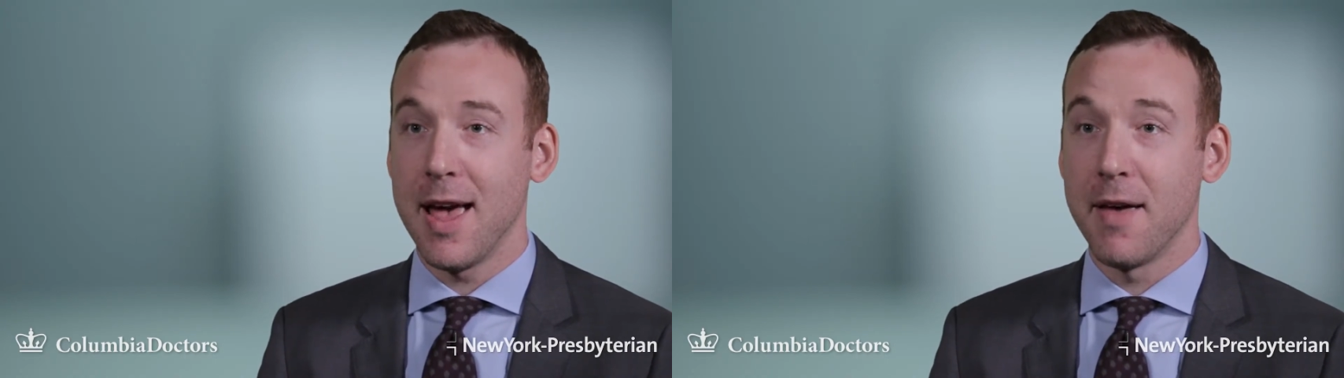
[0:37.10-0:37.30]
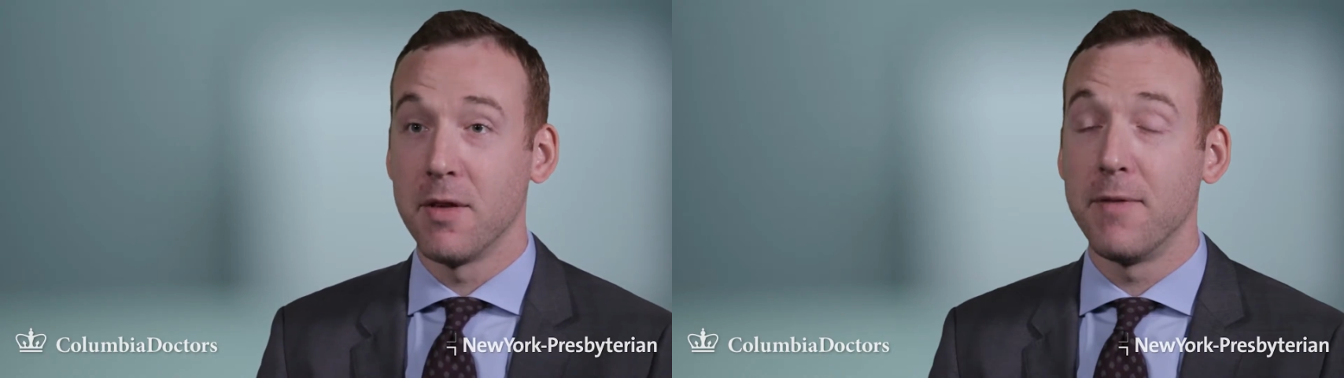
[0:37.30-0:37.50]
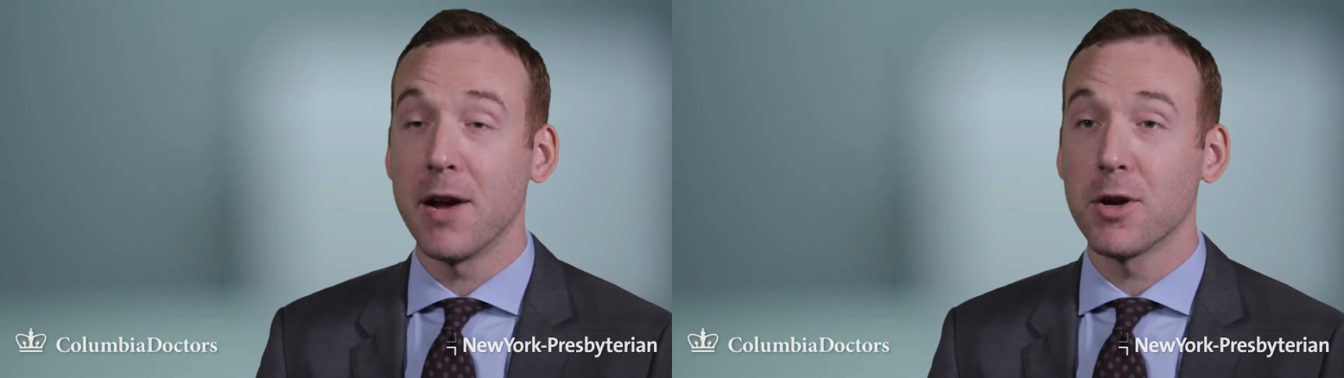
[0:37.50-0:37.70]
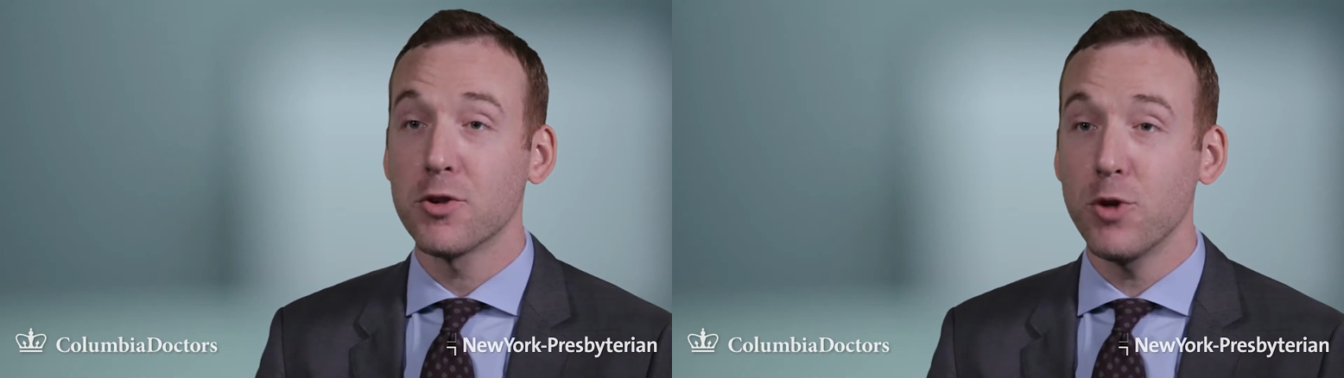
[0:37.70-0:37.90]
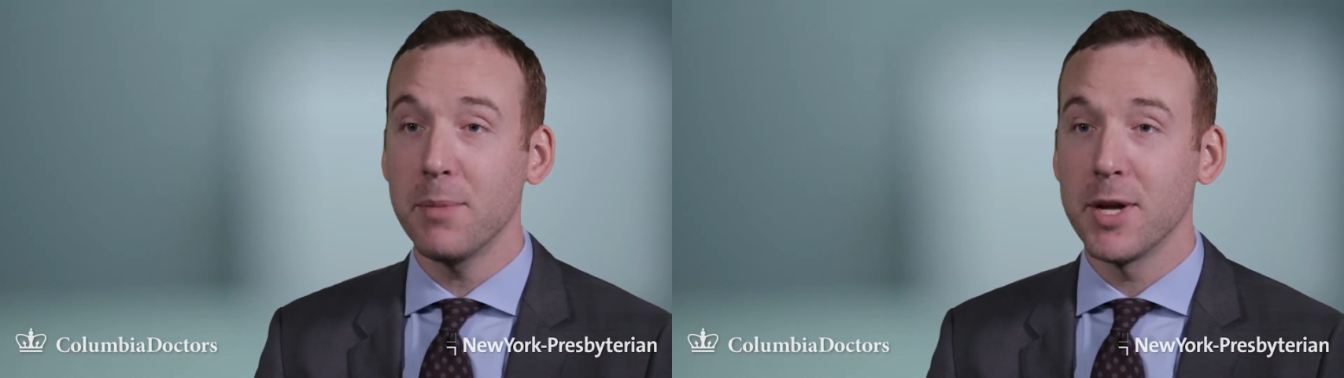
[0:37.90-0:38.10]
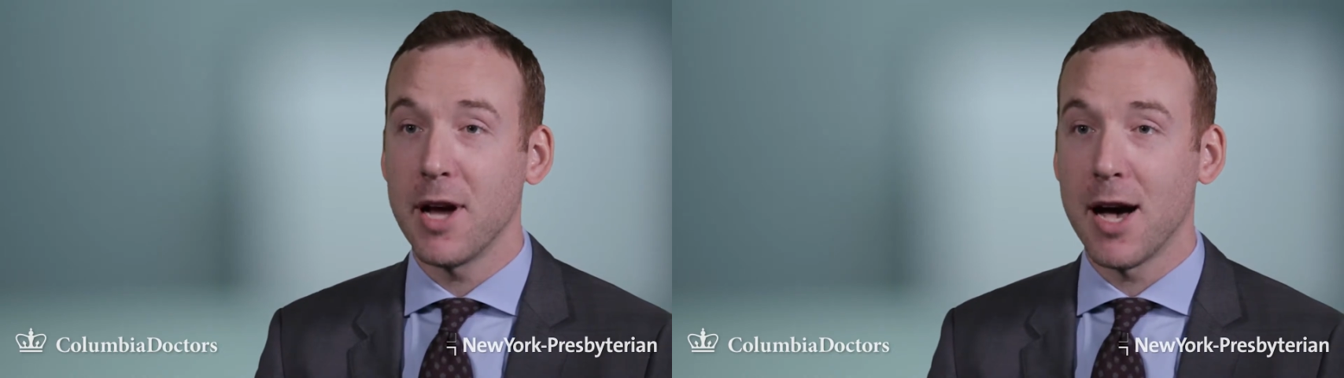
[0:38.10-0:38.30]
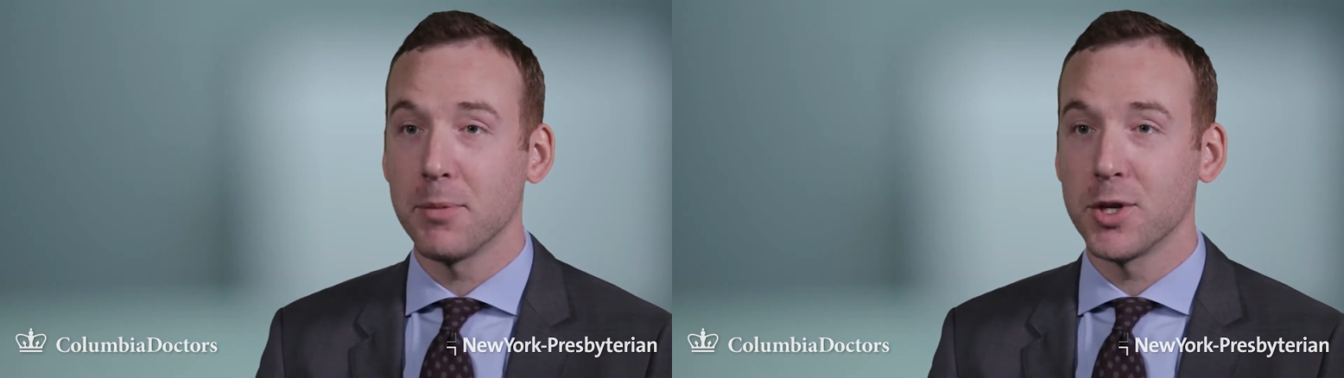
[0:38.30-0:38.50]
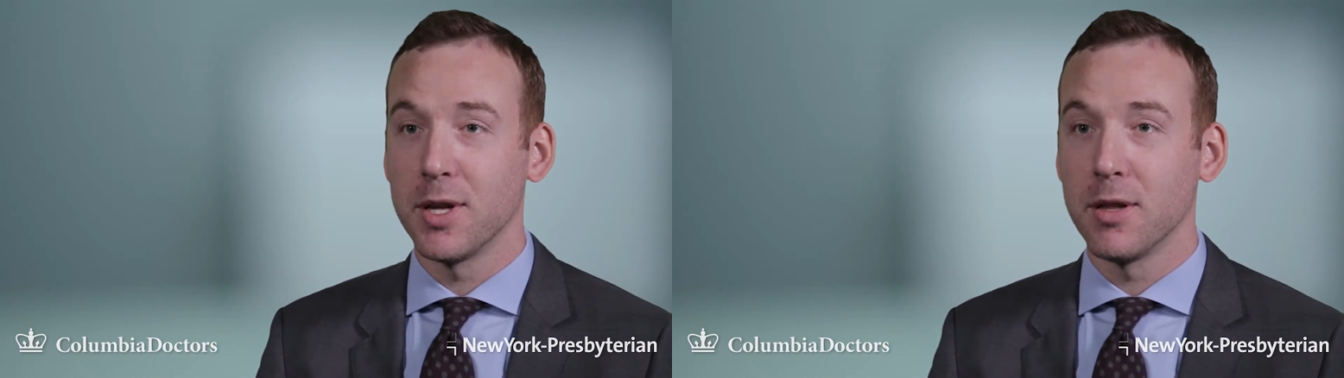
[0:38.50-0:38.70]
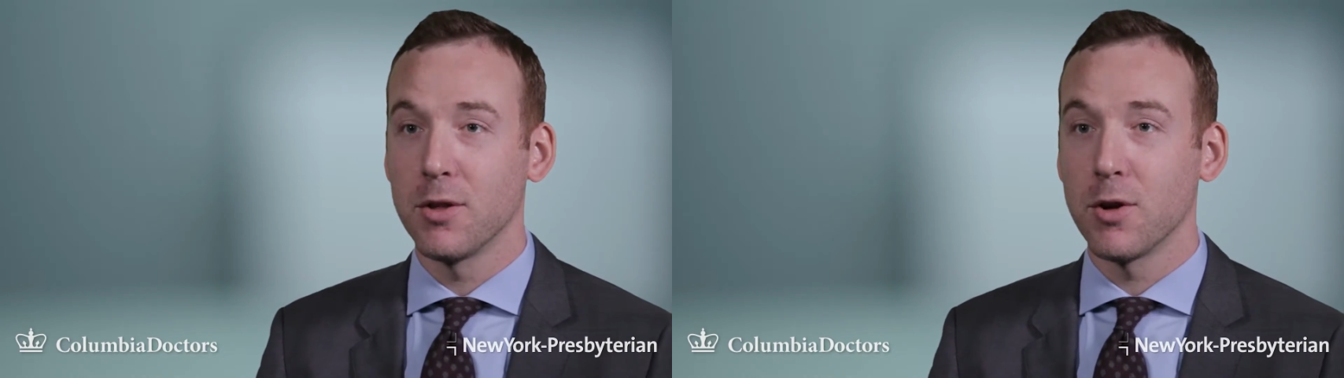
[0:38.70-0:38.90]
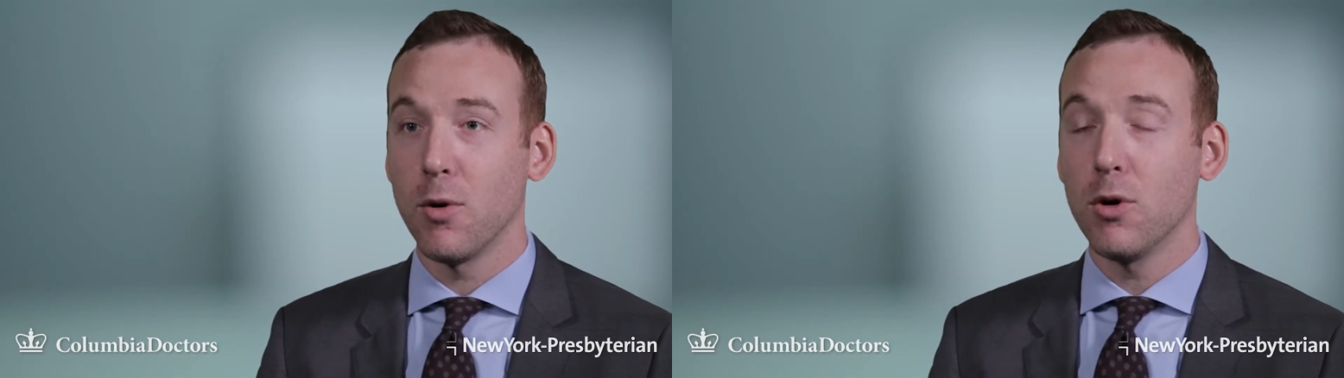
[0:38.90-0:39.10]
and the various treatment options so